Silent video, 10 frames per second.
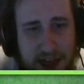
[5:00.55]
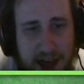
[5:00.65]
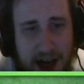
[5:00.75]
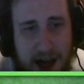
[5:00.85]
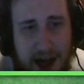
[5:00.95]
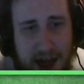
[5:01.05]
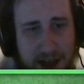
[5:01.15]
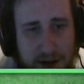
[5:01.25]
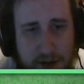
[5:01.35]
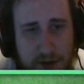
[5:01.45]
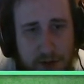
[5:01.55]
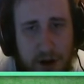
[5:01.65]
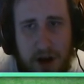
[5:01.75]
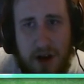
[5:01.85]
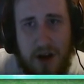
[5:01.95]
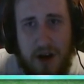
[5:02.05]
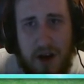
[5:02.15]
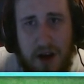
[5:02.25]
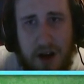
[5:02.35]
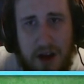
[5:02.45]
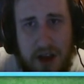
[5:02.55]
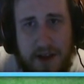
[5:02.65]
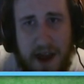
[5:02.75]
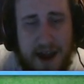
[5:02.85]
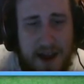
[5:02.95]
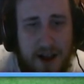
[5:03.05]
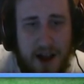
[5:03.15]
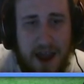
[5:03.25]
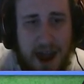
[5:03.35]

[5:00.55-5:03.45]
the take it on